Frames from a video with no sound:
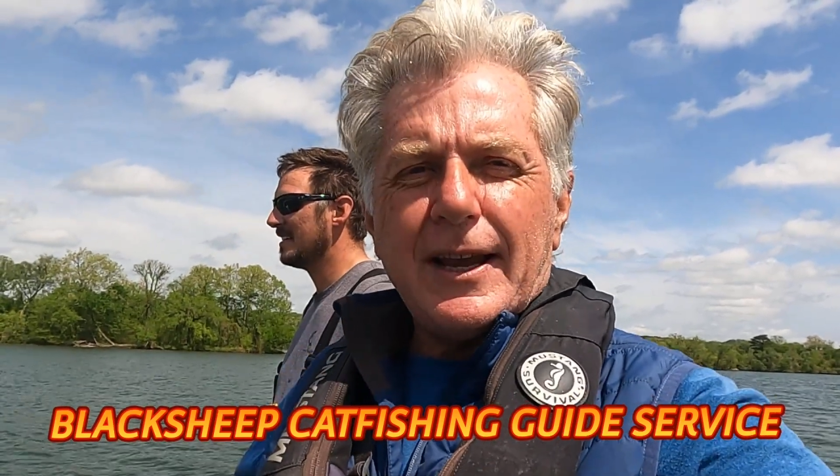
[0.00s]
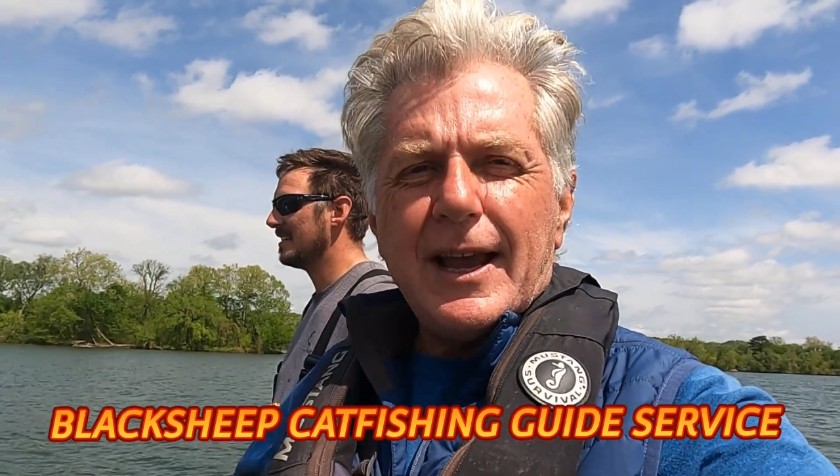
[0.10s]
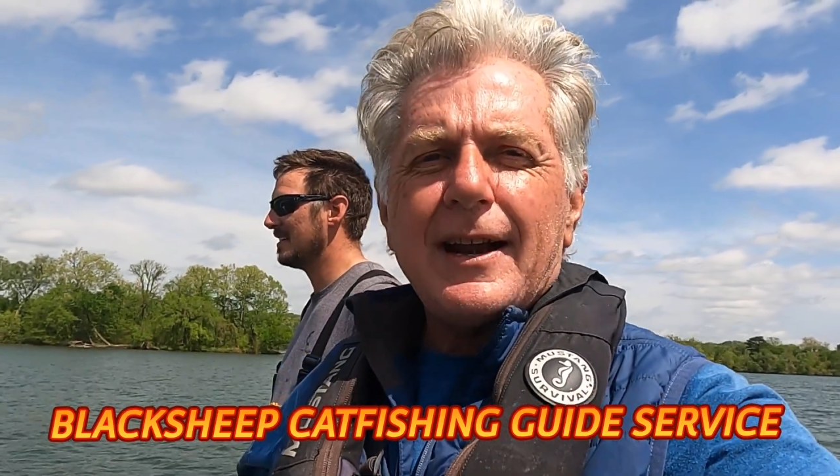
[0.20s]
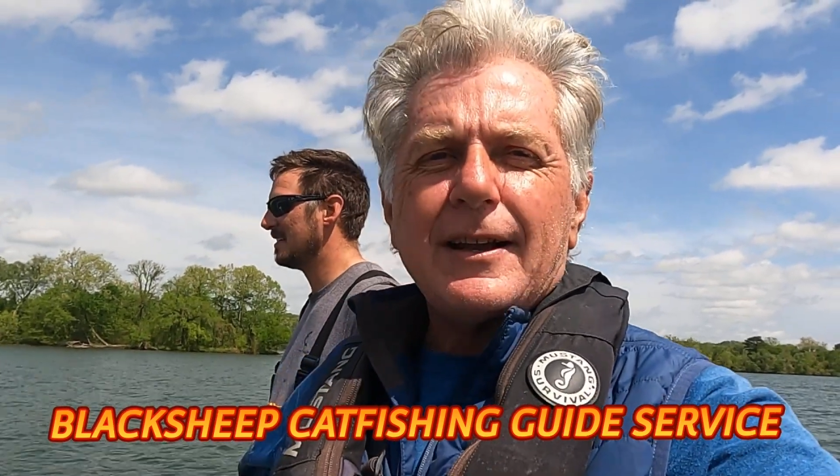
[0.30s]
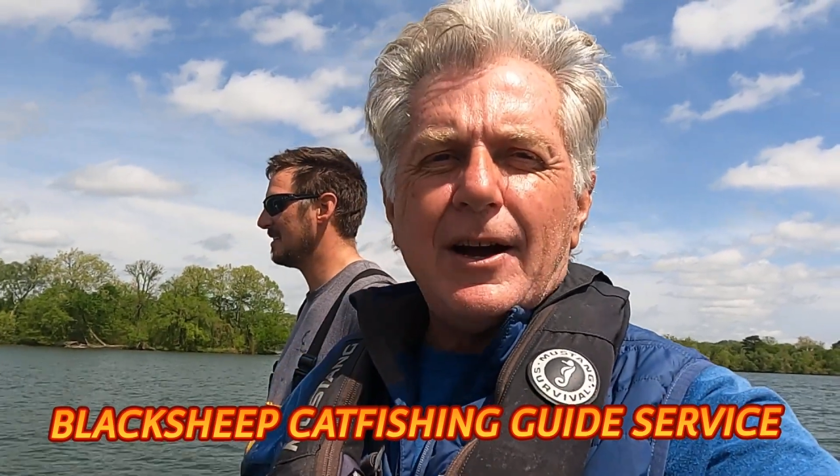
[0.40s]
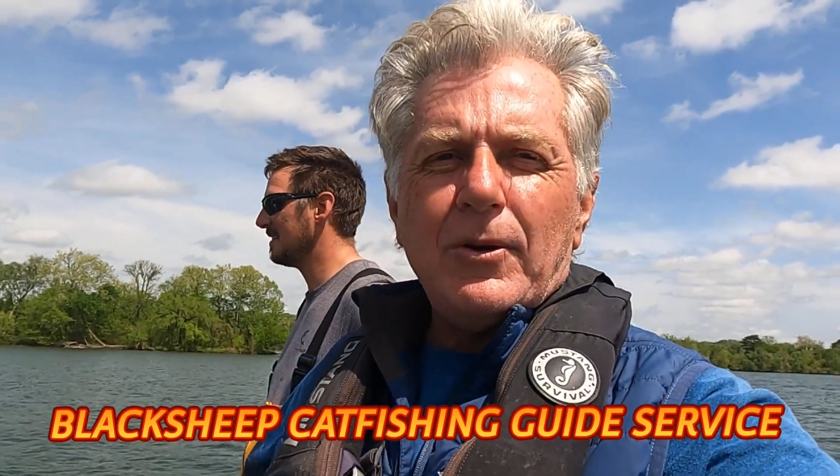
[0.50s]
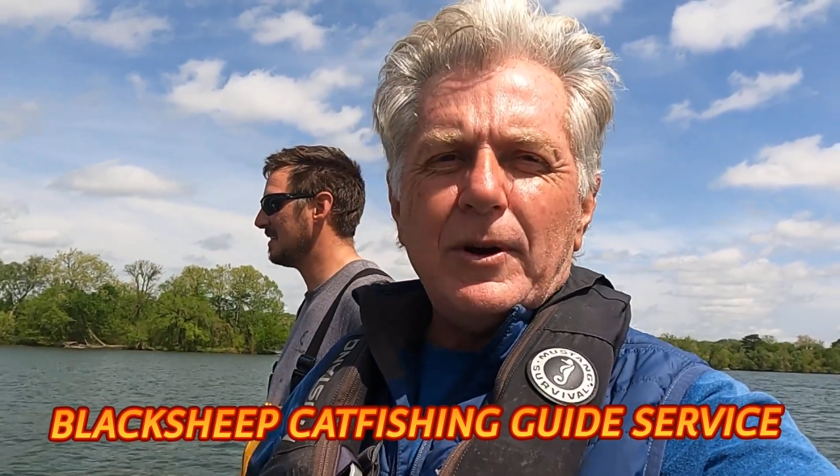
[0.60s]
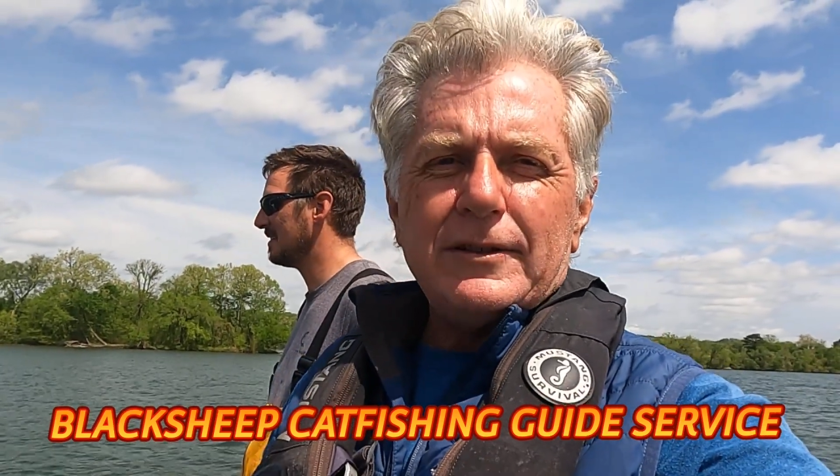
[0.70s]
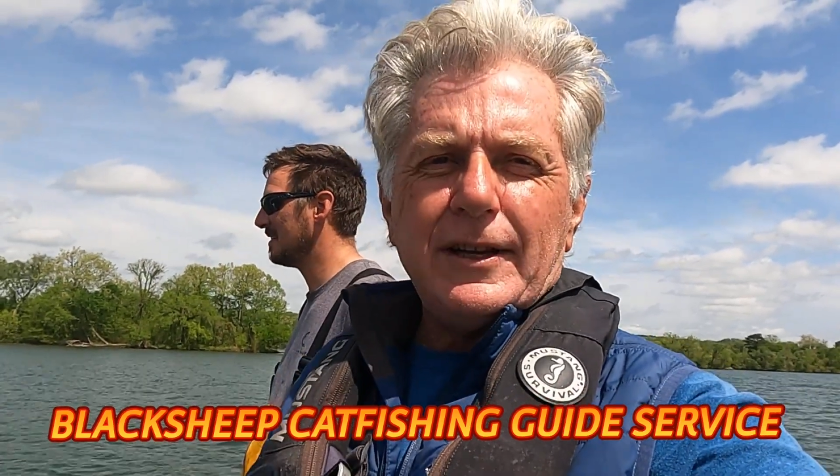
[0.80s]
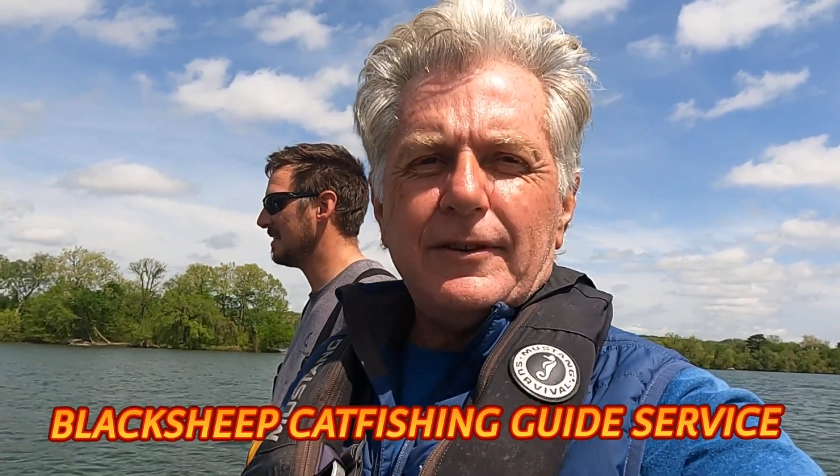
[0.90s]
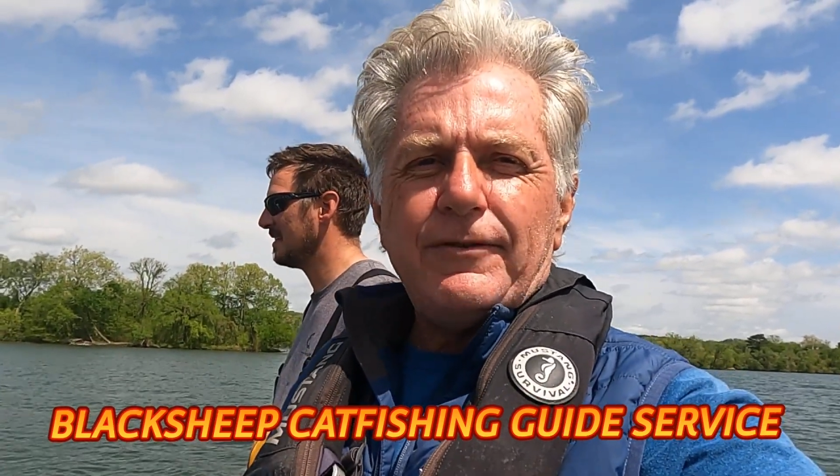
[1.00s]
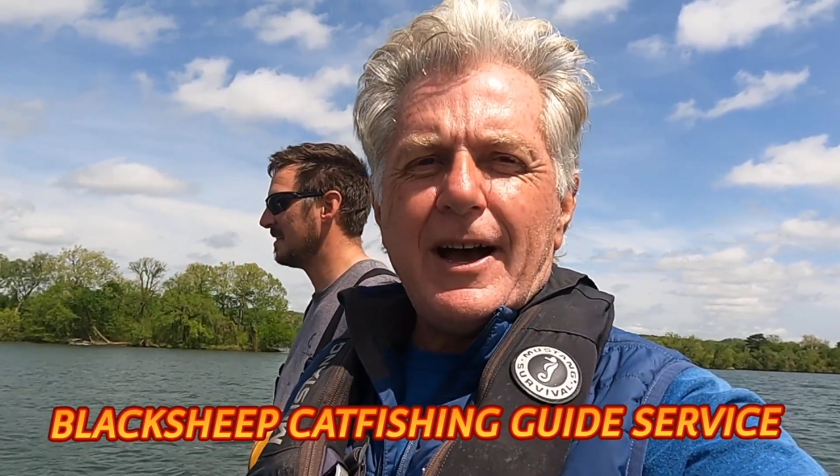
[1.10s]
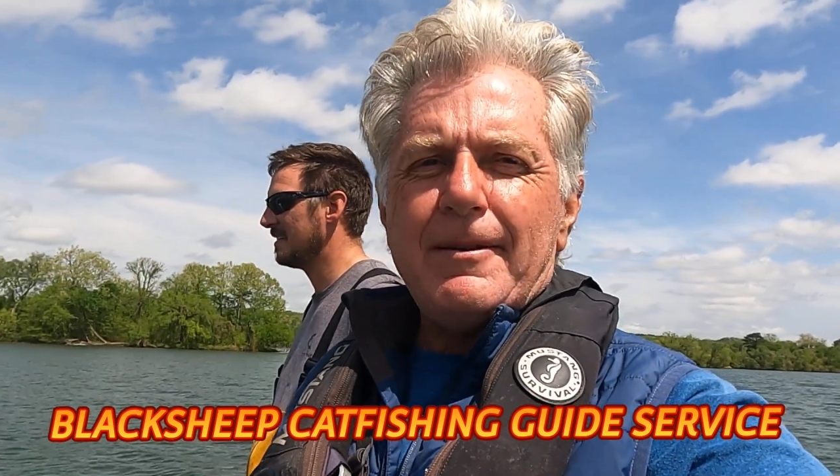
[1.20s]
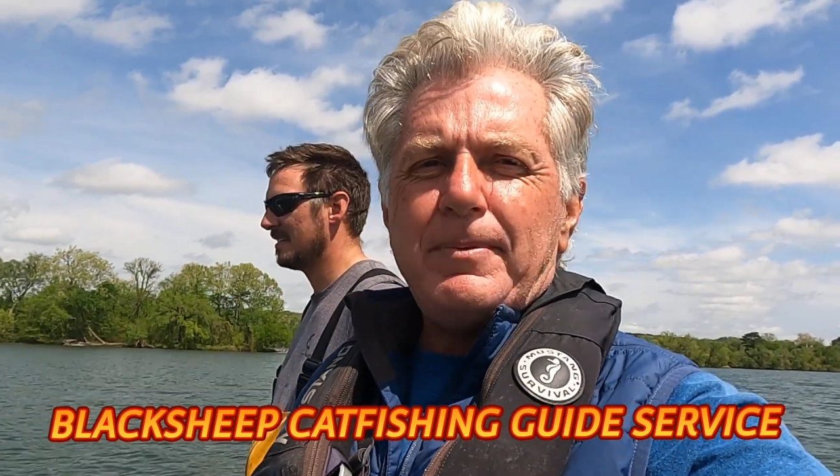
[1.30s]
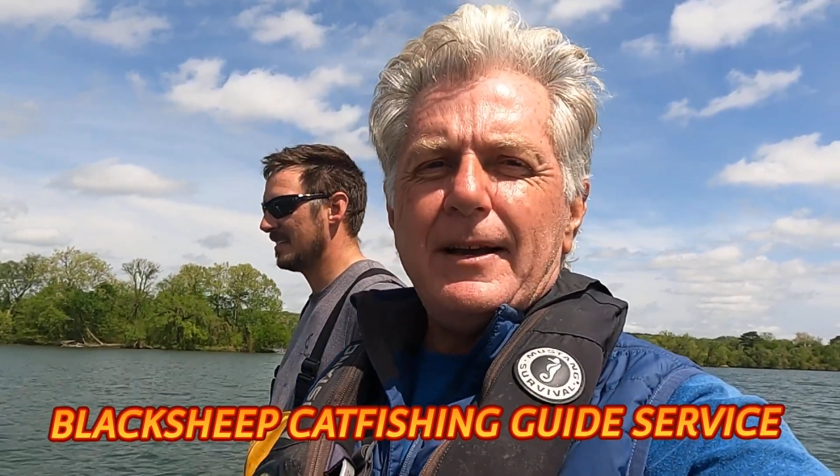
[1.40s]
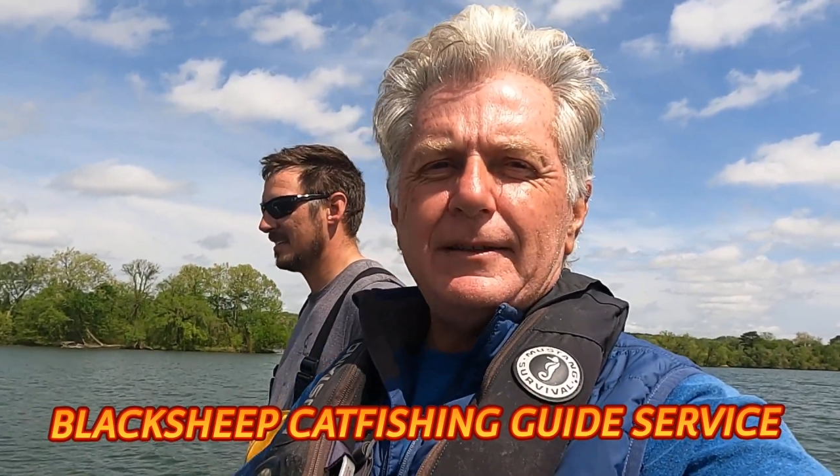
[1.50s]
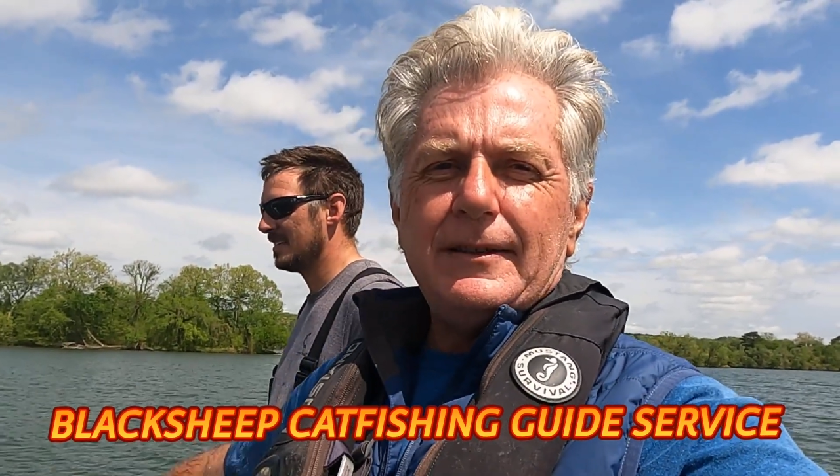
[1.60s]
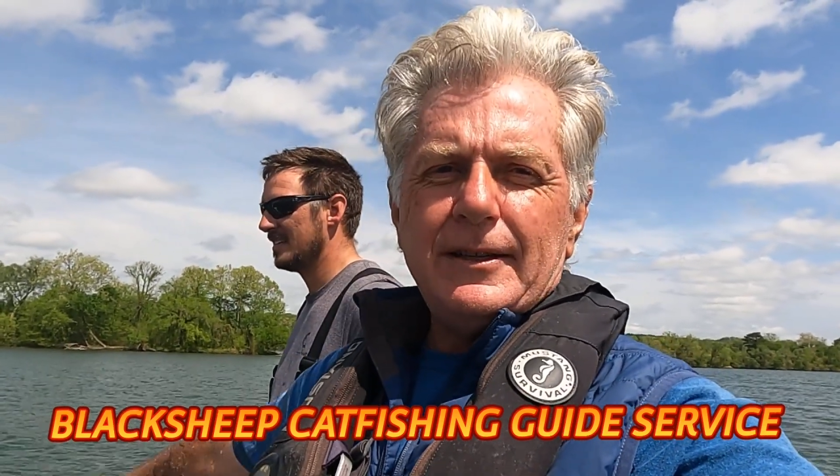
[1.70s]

cat I caught weighed 65 pounds,